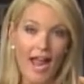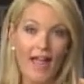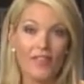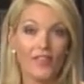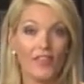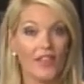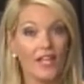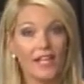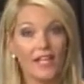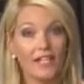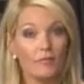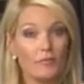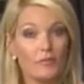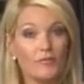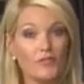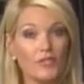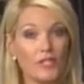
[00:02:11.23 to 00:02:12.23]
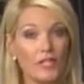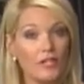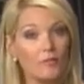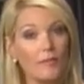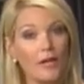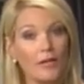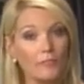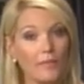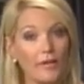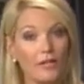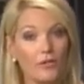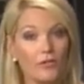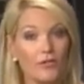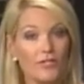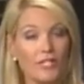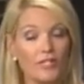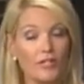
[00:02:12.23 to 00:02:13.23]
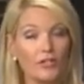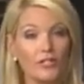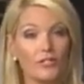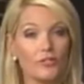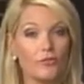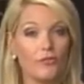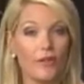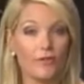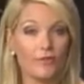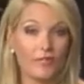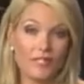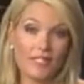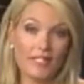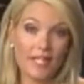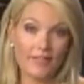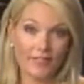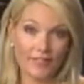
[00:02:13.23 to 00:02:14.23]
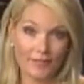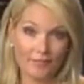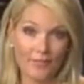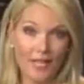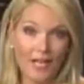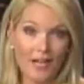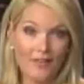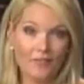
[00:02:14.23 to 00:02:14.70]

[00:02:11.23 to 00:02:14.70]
and then it moved to Intermountain Medical Center in 2007.